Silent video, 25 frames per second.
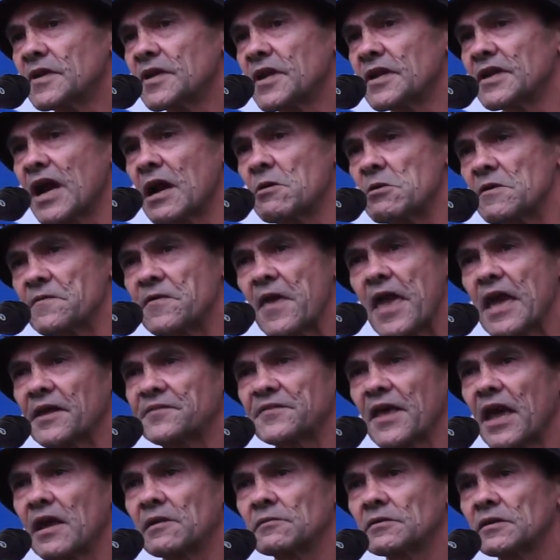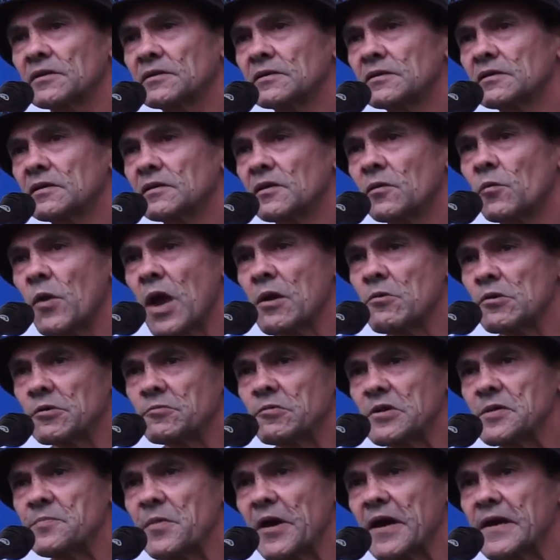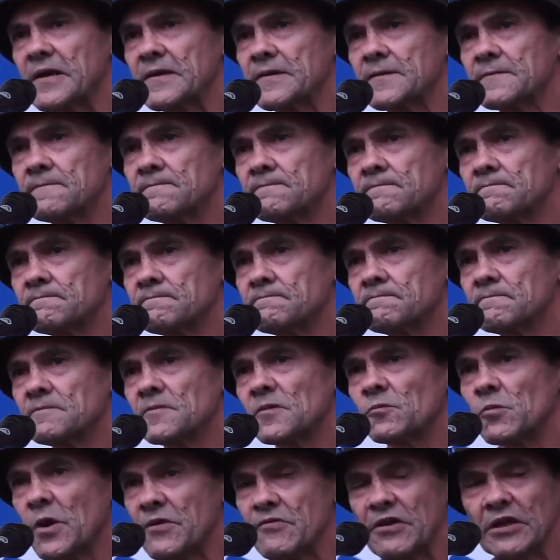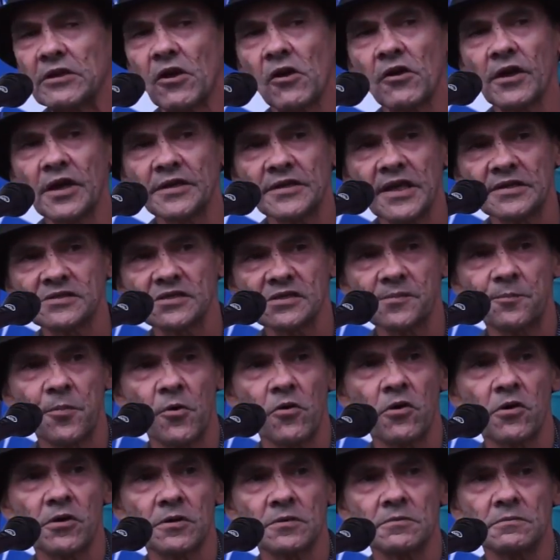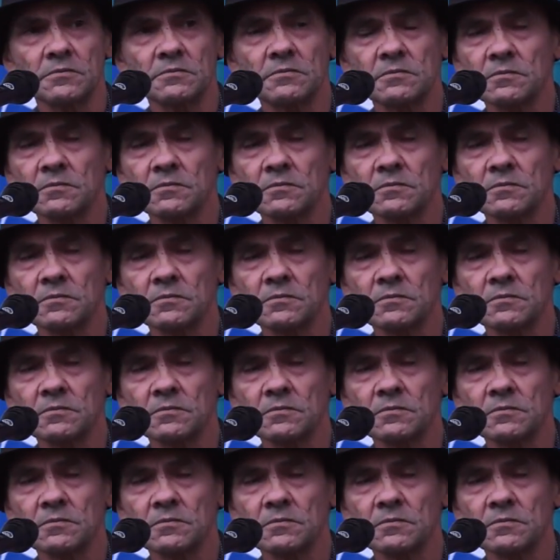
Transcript: You know, without that, where would we be? We rely on that support.